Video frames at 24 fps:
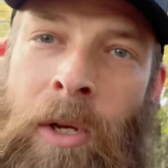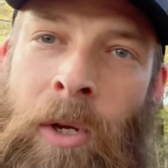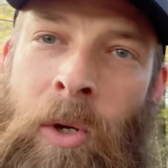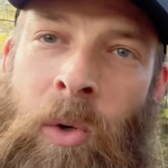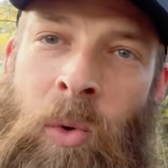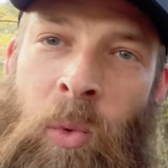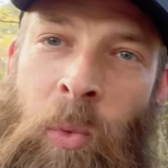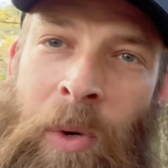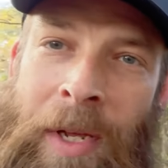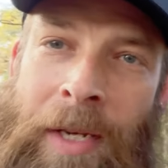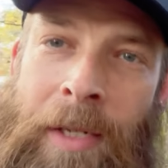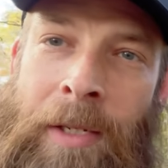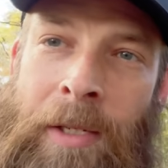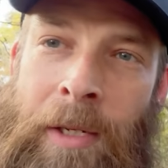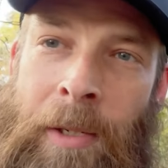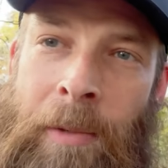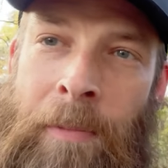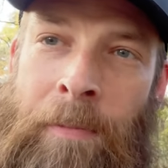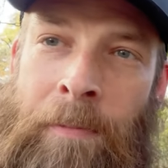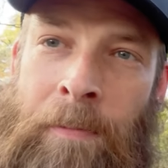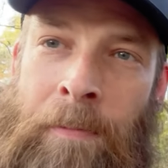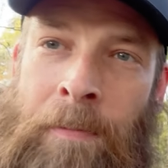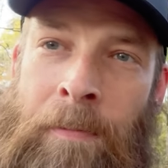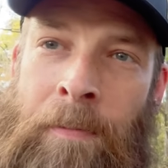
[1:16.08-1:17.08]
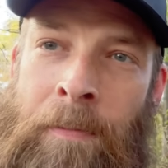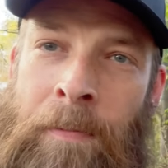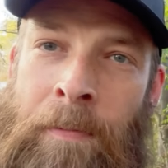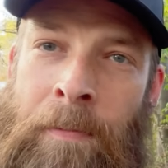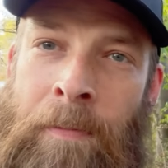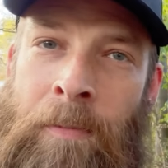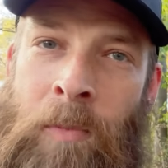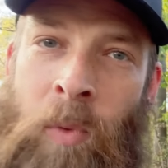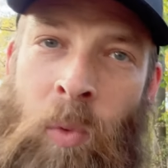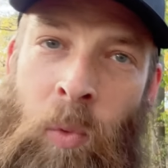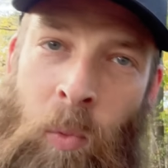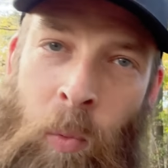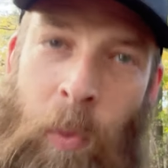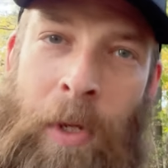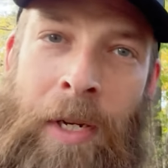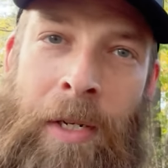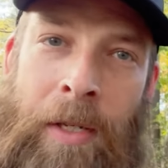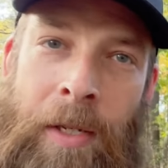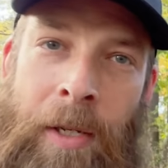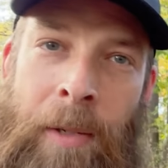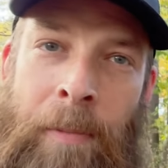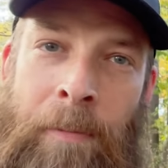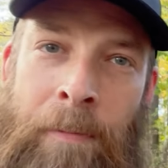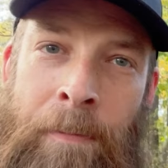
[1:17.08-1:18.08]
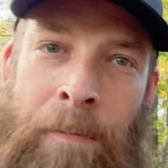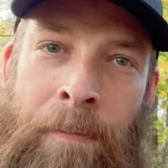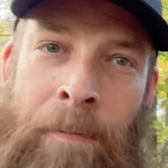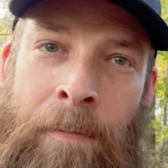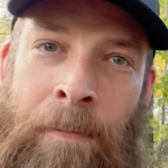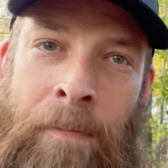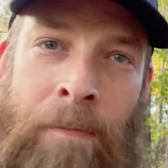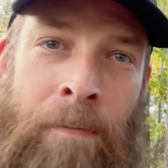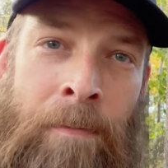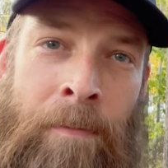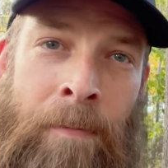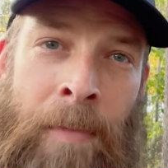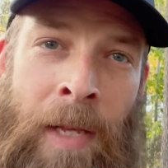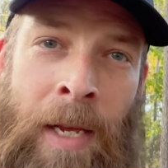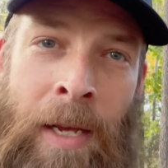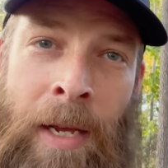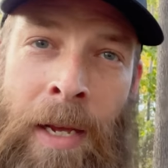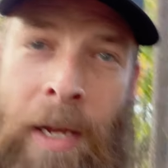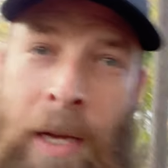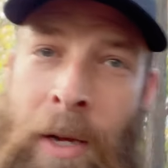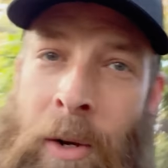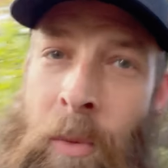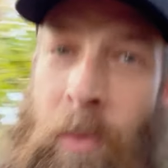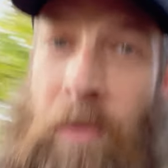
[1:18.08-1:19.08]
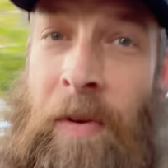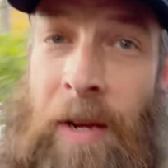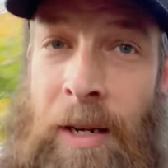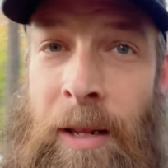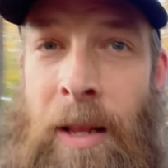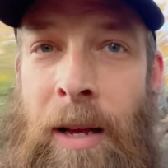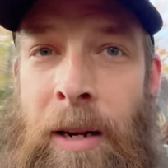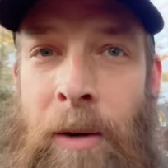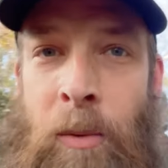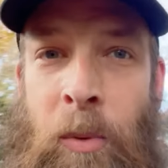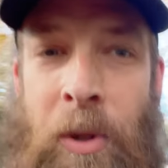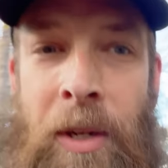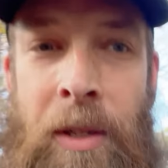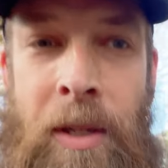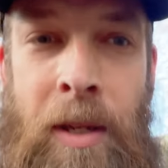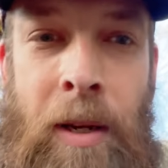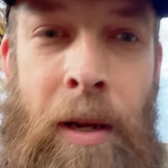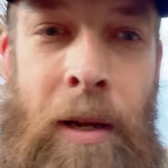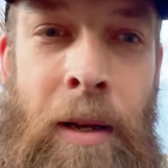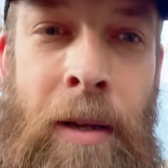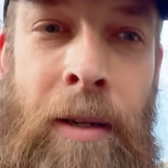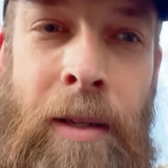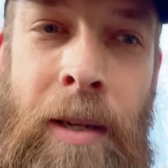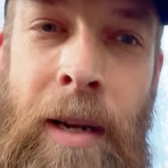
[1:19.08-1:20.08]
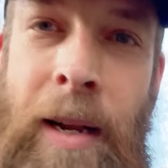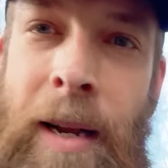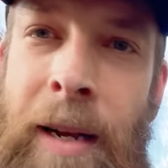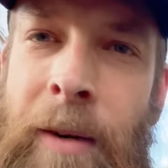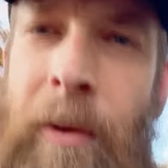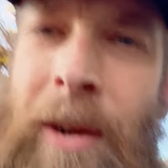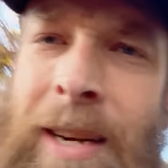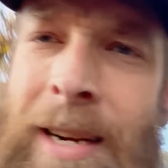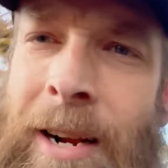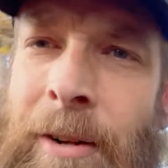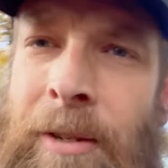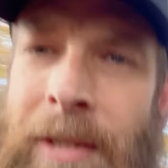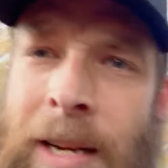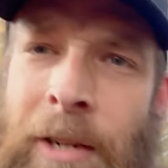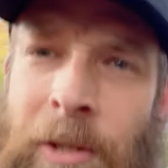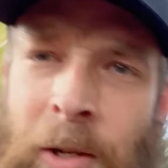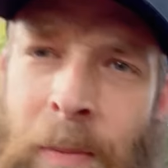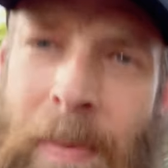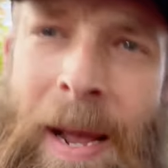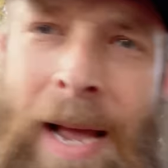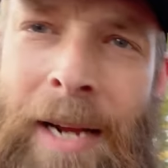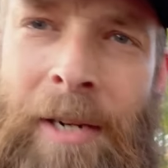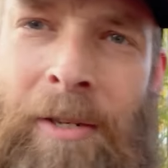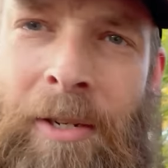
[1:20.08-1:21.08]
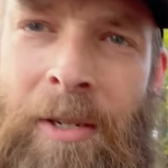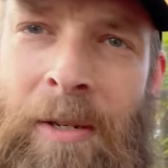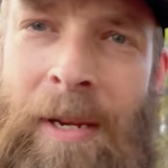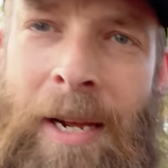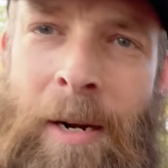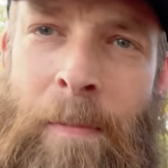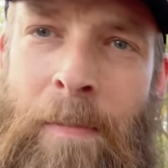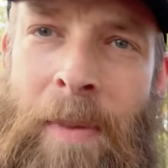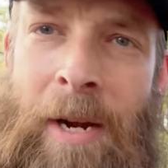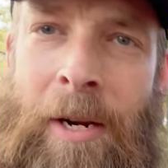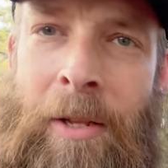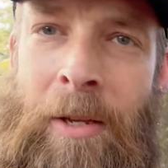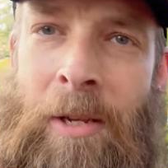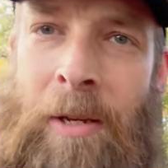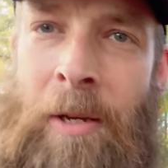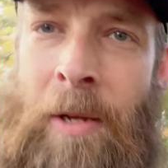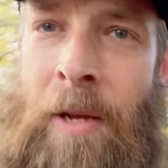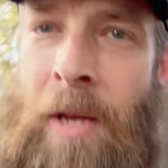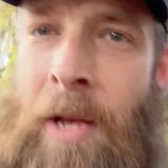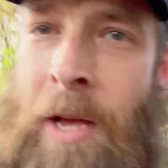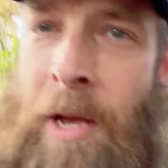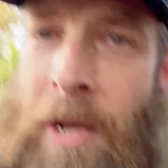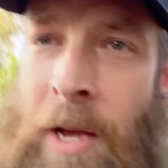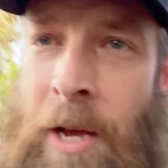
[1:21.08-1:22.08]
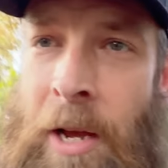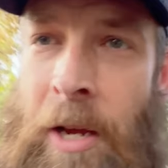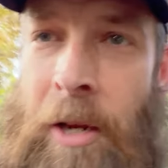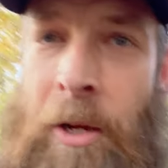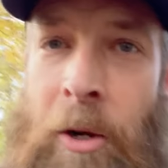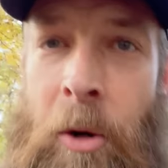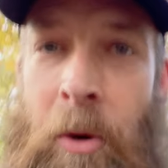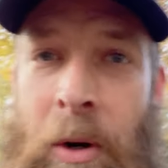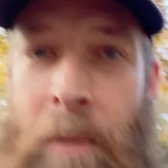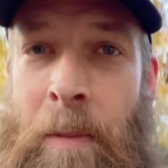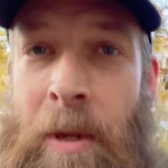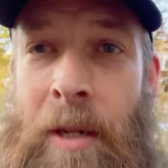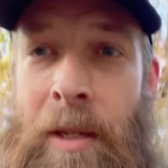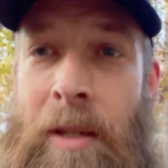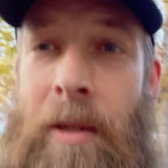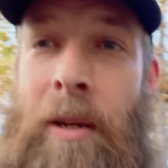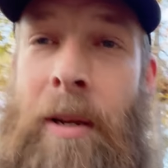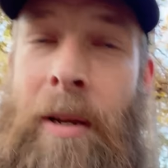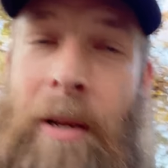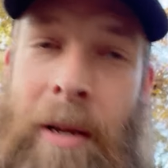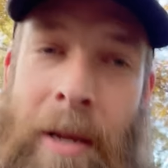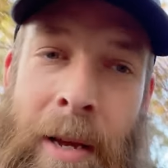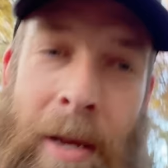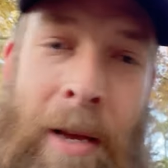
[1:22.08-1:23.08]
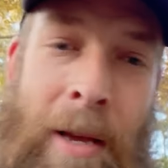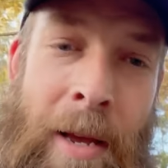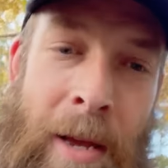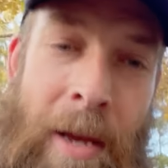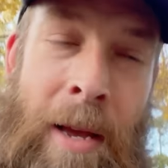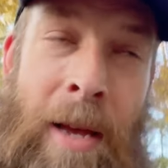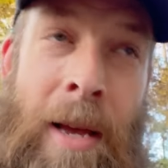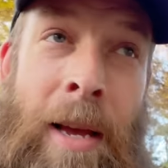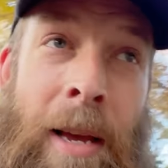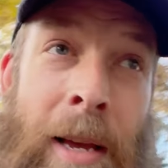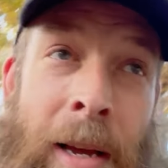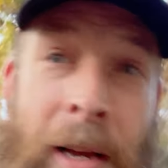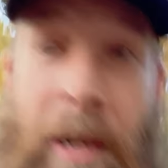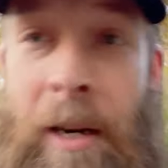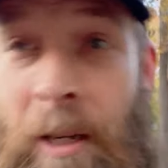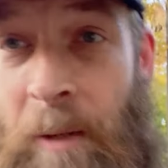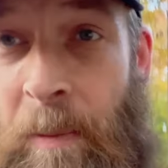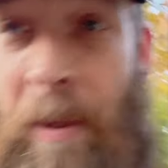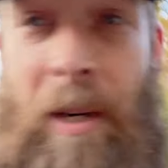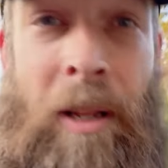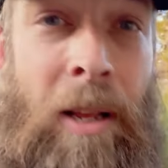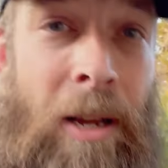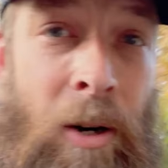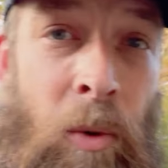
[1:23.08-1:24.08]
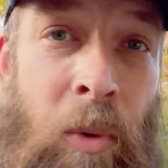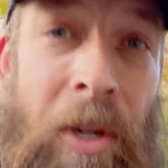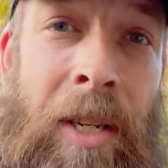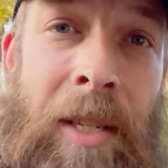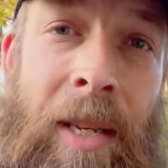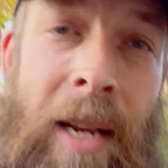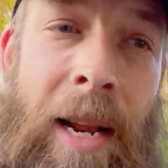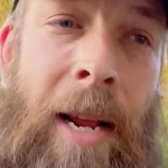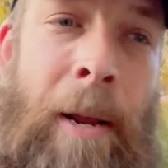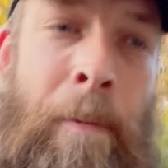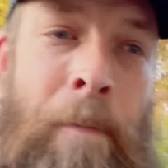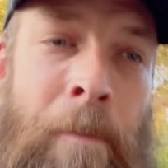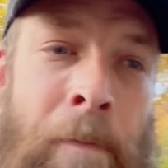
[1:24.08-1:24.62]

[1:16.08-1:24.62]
Wind, wind. We've got a lot of wind today. Right now, it's not too bad. It's just kind of barely going, but it's been a lot of wind today.